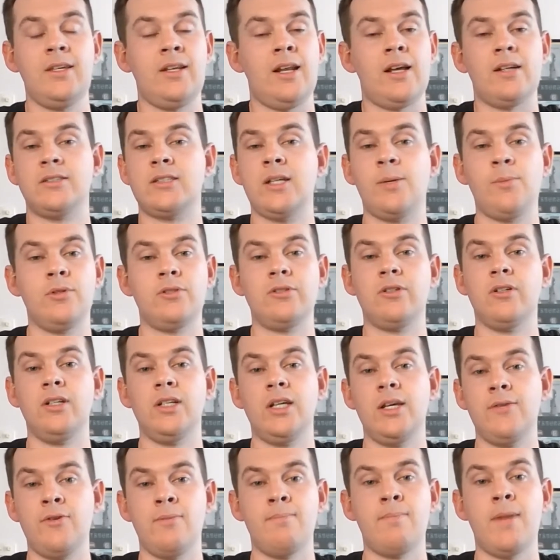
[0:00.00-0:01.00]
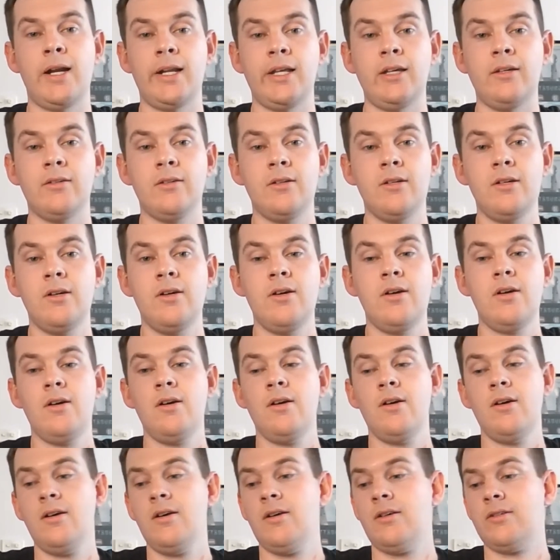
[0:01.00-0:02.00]
Someone's going to give him money.
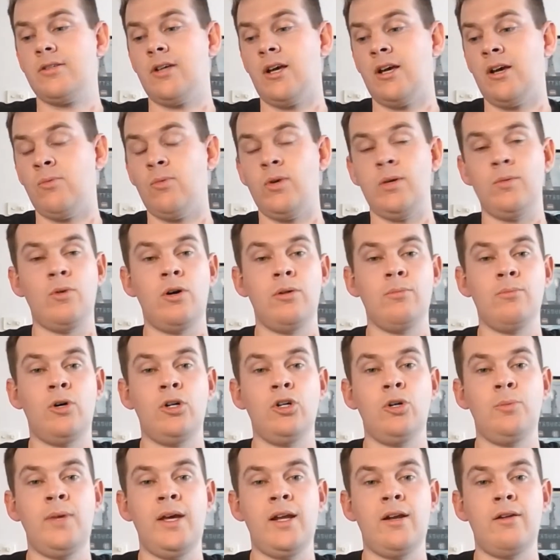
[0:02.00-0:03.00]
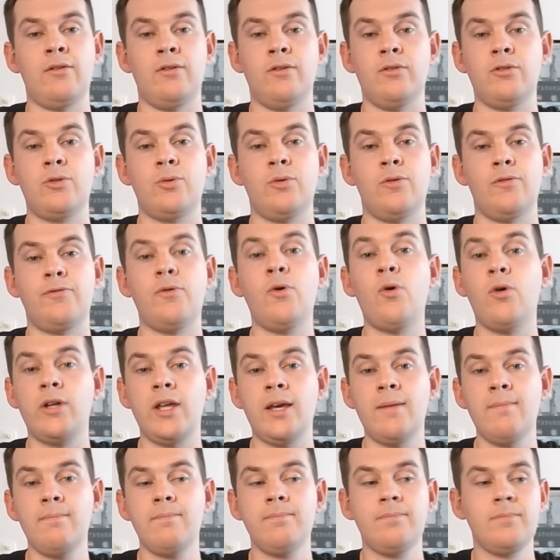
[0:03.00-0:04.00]
So, and we might not be able to afford
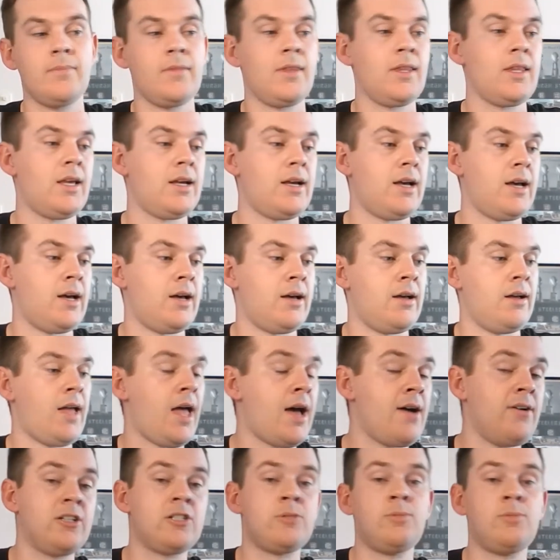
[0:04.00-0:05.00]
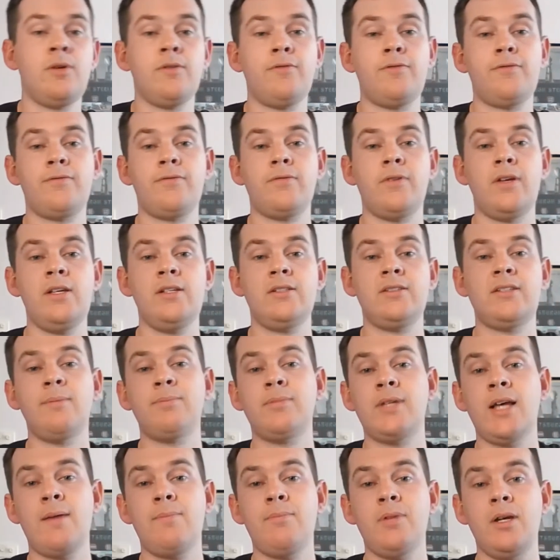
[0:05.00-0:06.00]
him. Alex Smith, he stepped
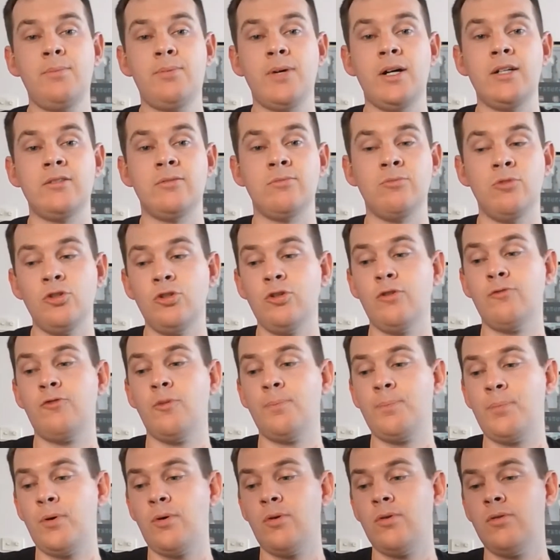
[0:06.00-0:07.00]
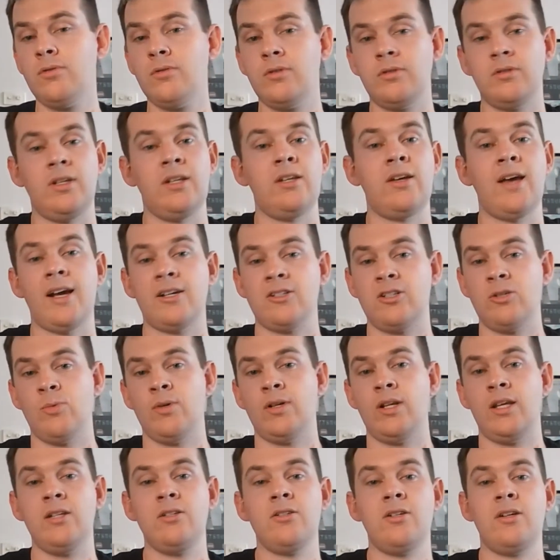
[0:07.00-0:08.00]
up. He played some really good football, and he actually went
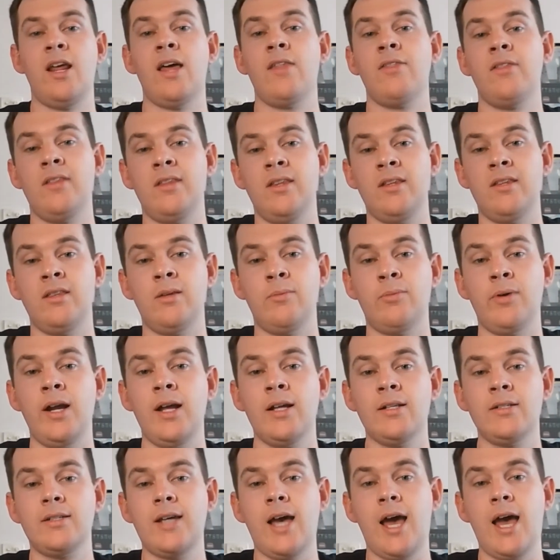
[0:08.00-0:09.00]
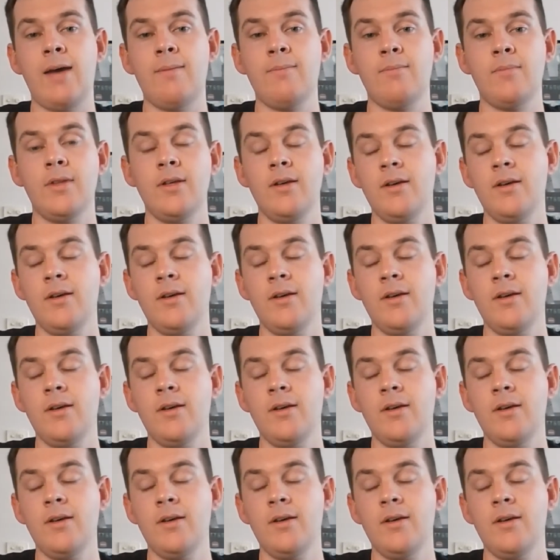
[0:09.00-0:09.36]
injured out in the Browns game.